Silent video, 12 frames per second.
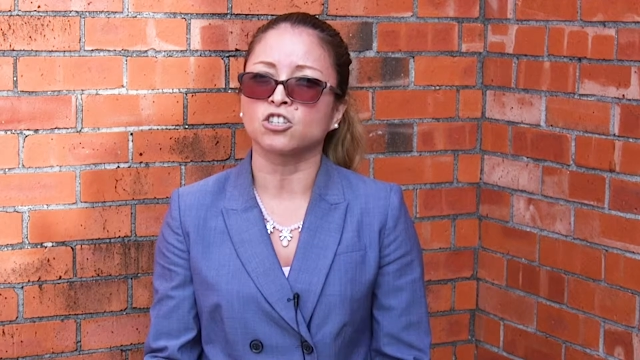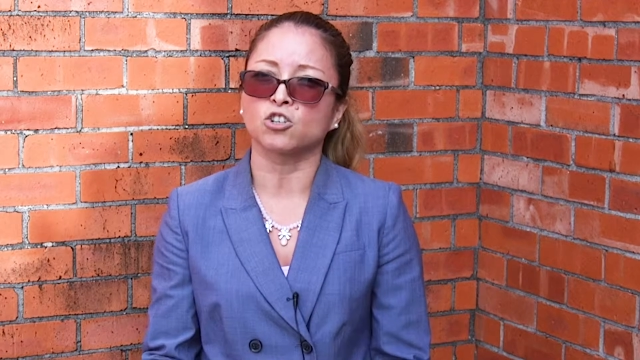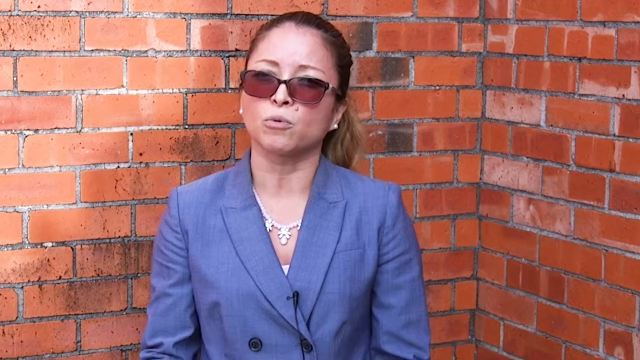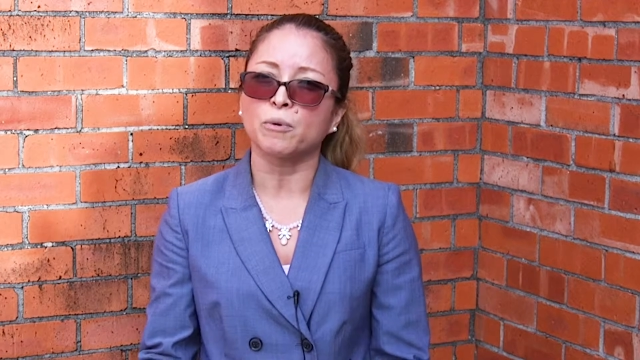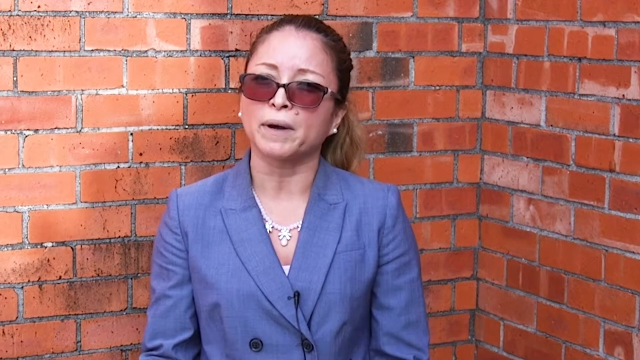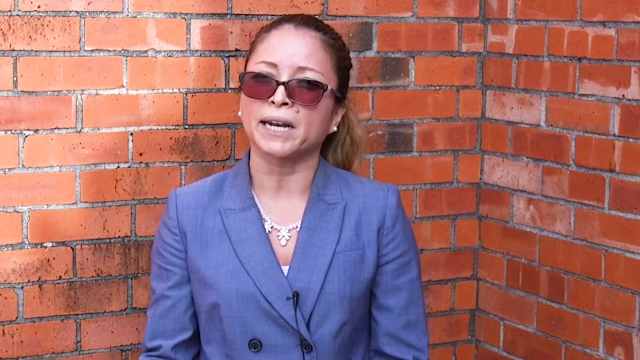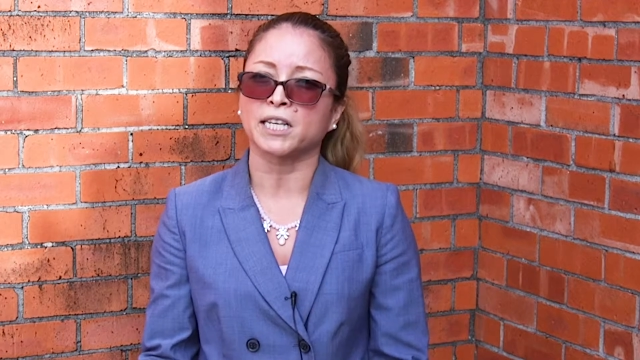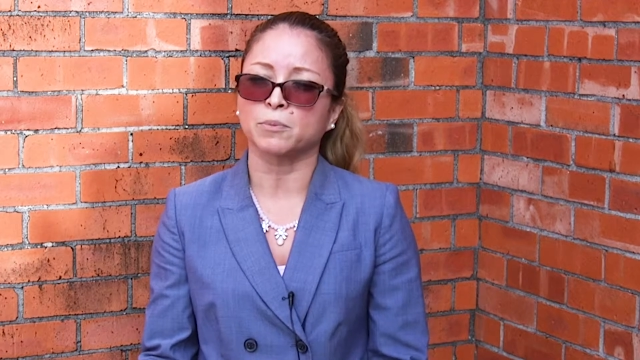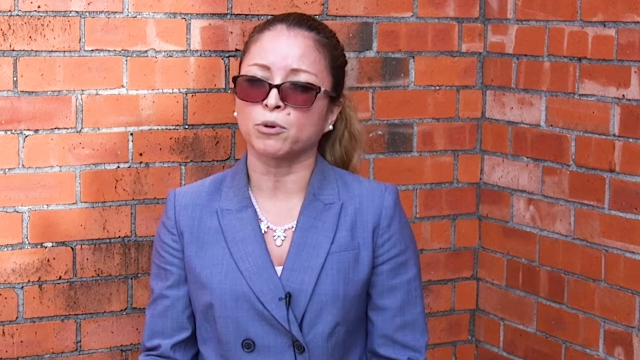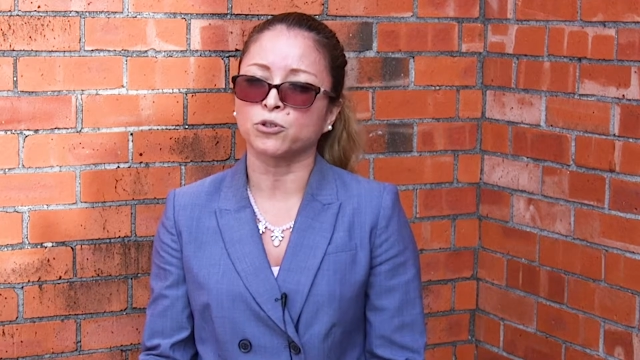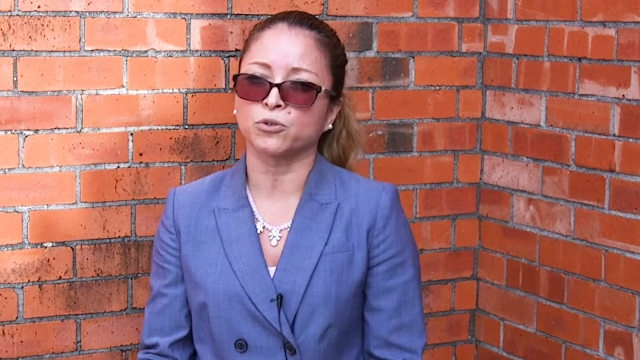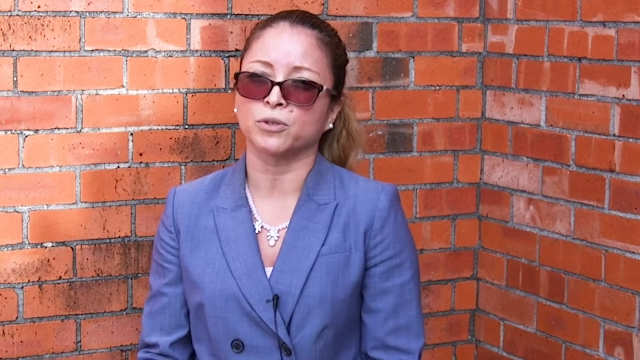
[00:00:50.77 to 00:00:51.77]
so we want to
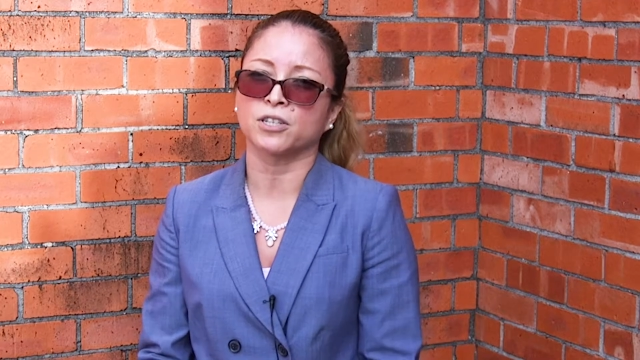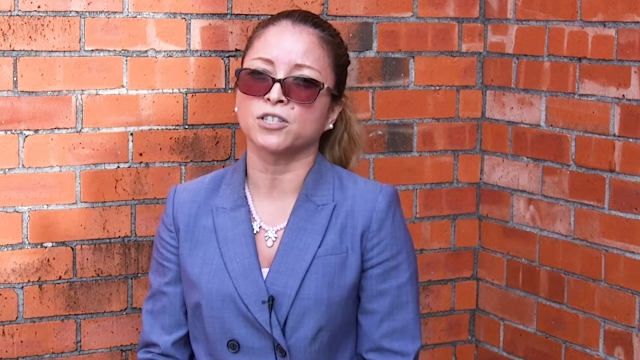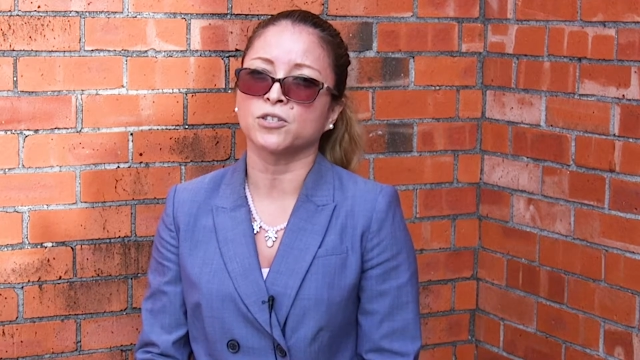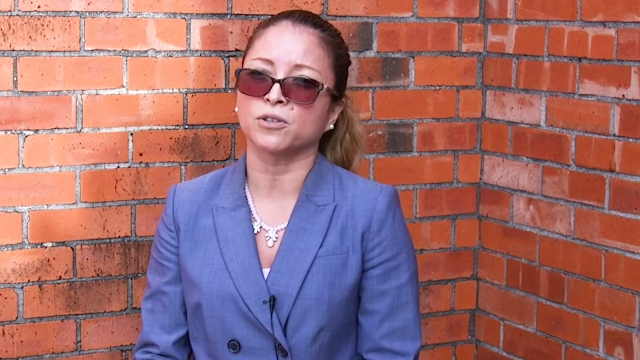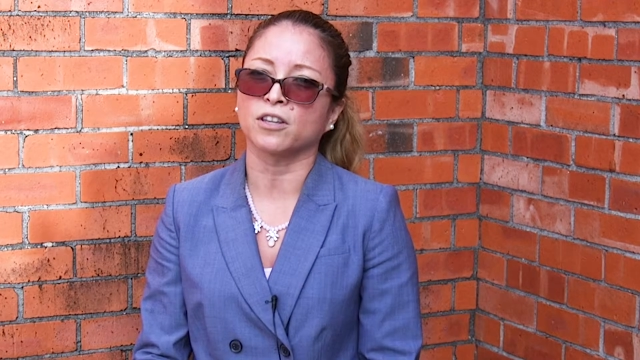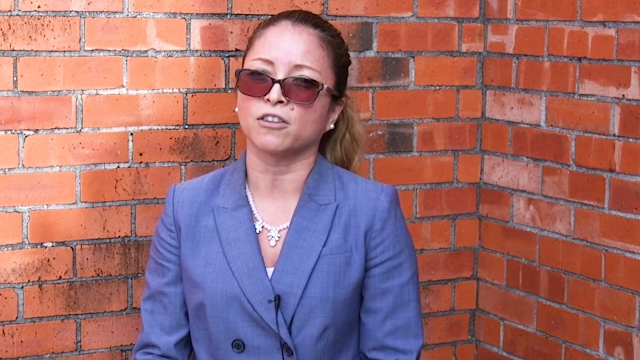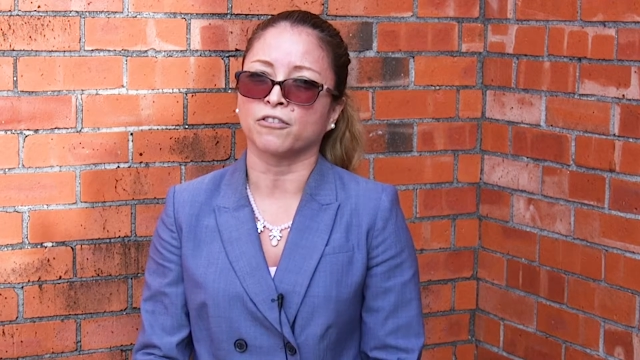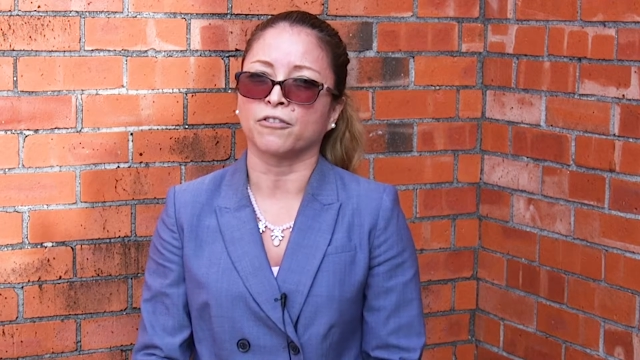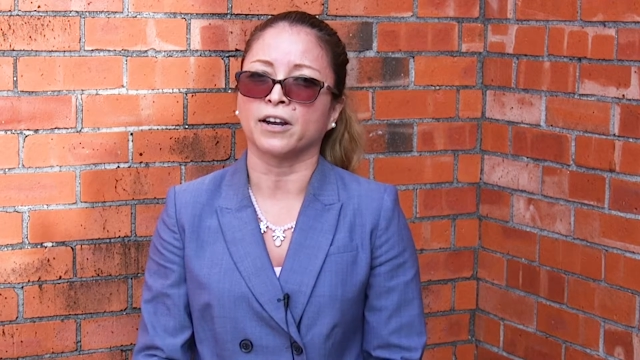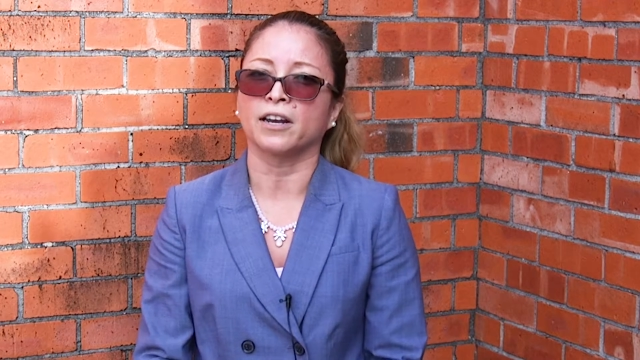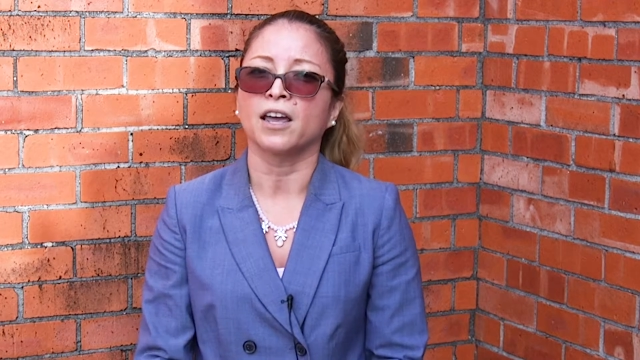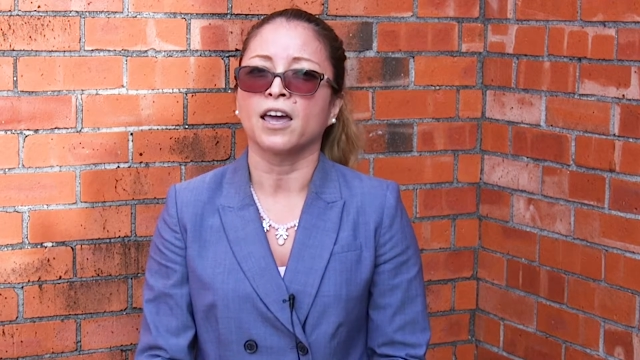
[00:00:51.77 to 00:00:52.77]
expose students to the
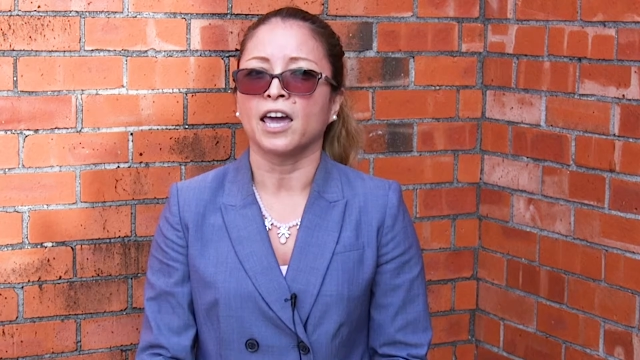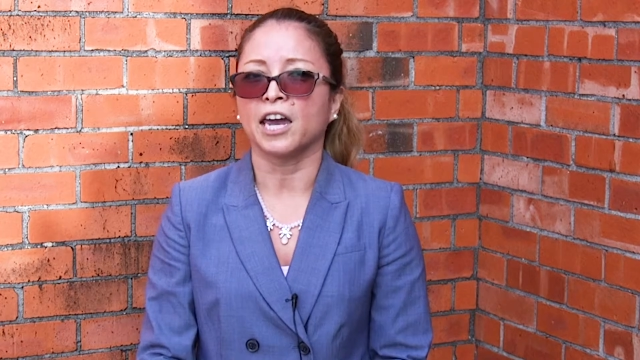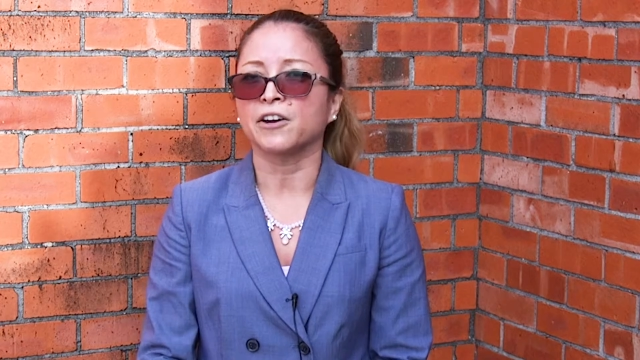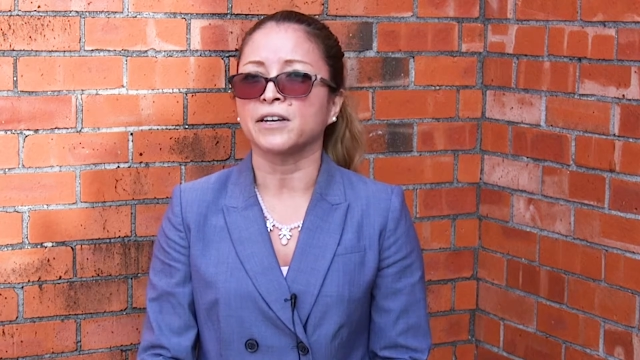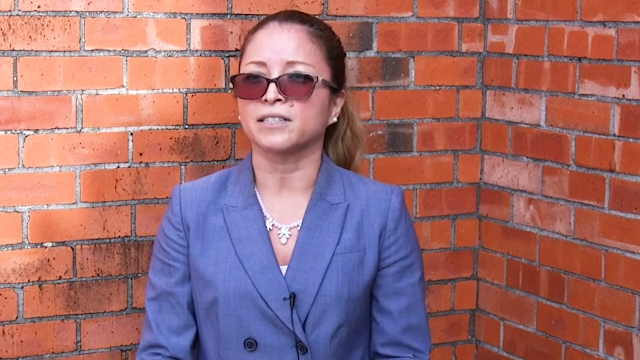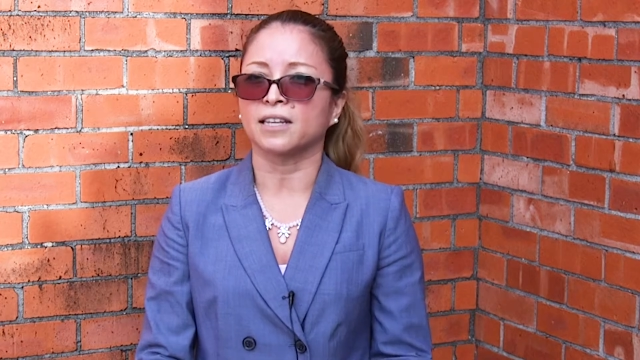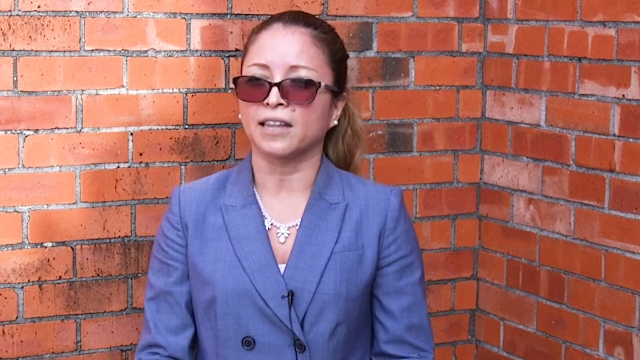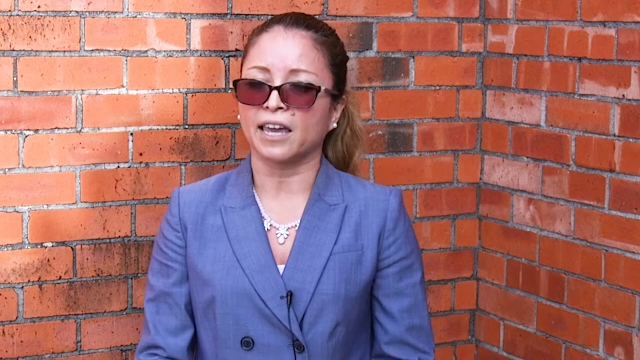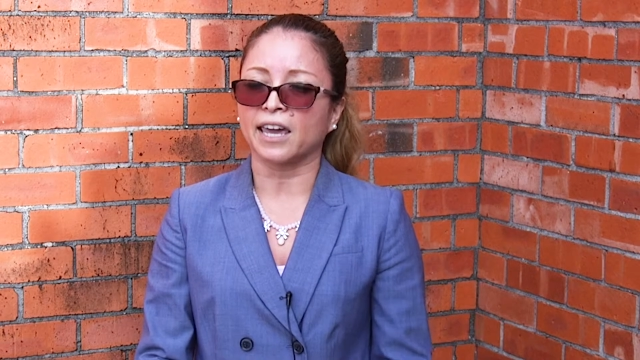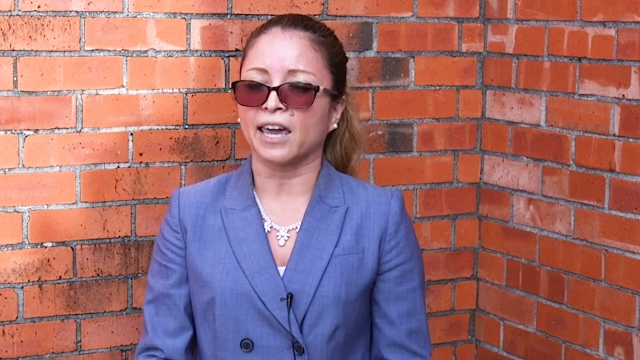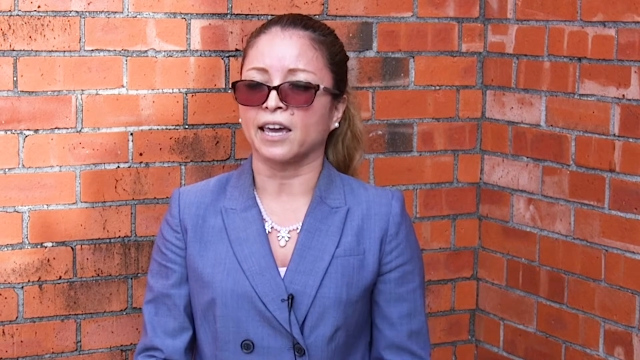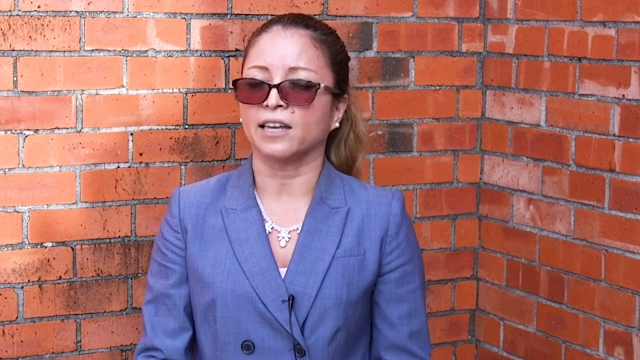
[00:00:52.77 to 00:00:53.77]
different areas that they
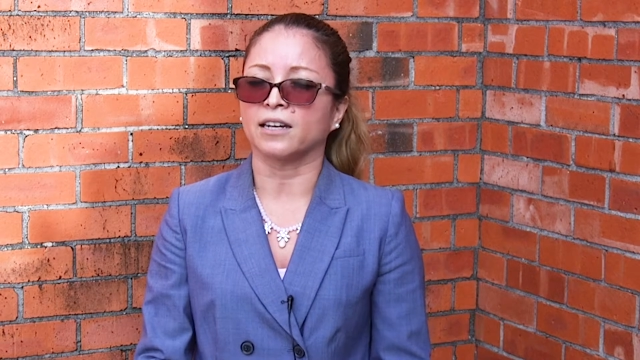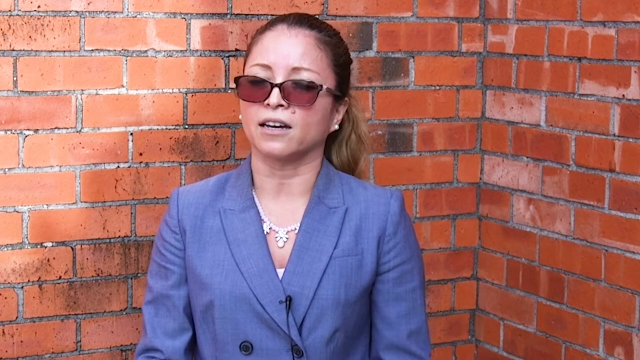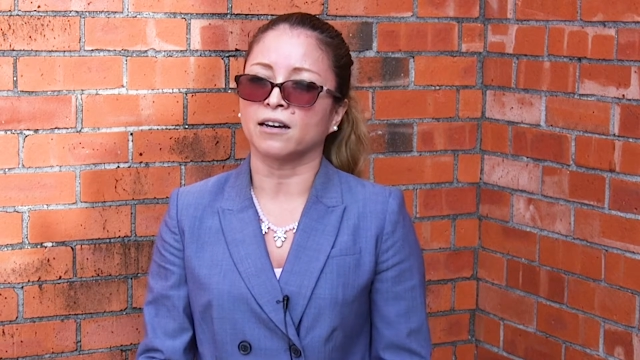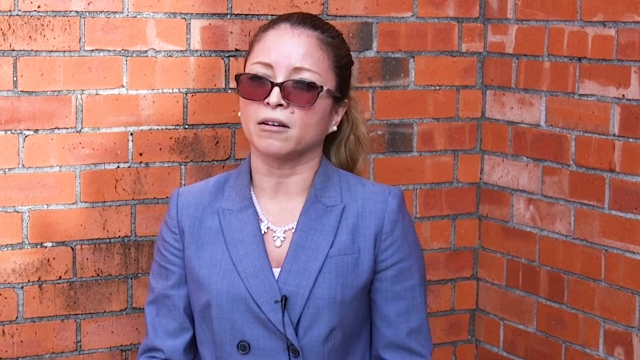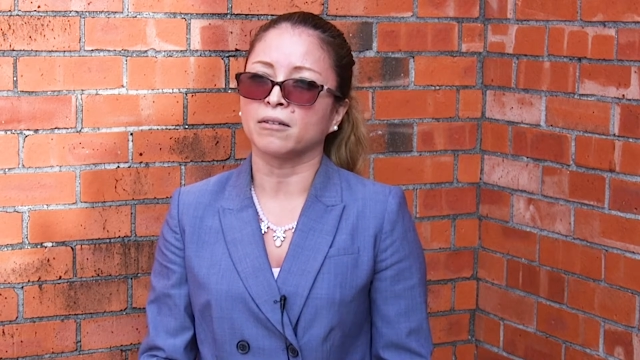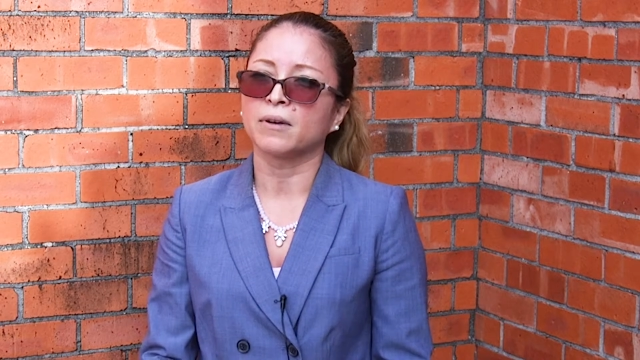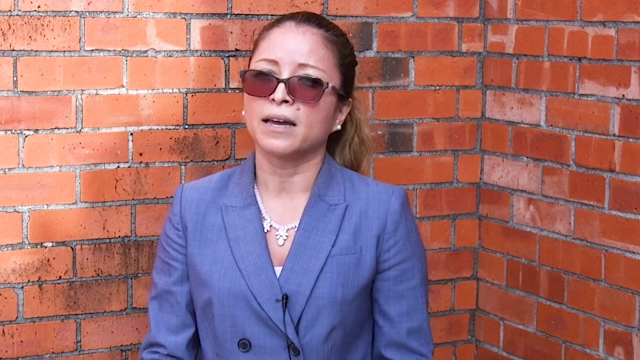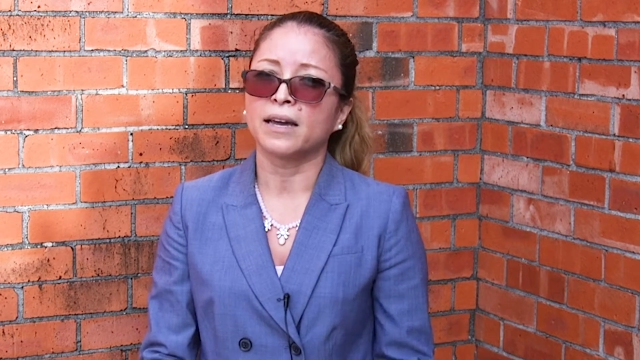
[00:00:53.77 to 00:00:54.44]
can uh,